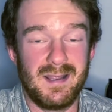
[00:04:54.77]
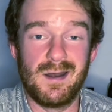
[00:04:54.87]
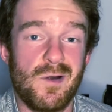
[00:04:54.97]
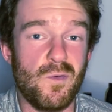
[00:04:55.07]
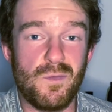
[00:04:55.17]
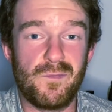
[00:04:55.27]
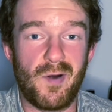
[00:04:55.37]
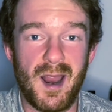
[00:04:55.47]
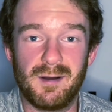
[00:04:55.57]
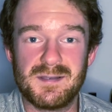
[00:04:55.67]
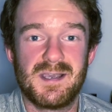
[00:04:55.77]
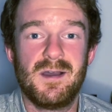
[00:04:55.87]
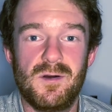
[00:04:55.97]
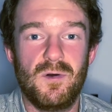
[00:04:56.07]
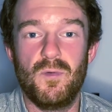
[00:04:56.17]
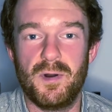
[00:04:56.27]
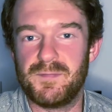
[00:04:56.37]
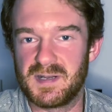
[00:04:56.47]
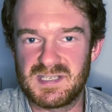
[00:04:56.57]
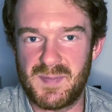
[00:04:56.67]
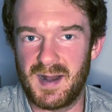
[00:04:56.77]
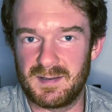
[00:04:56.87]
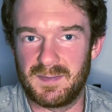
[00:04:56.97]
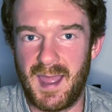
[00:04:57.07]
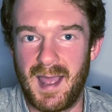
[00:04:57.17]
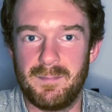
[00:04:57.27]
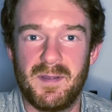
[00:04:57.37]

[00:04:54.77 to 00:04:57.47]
In an oud fragrance, who would have expected that?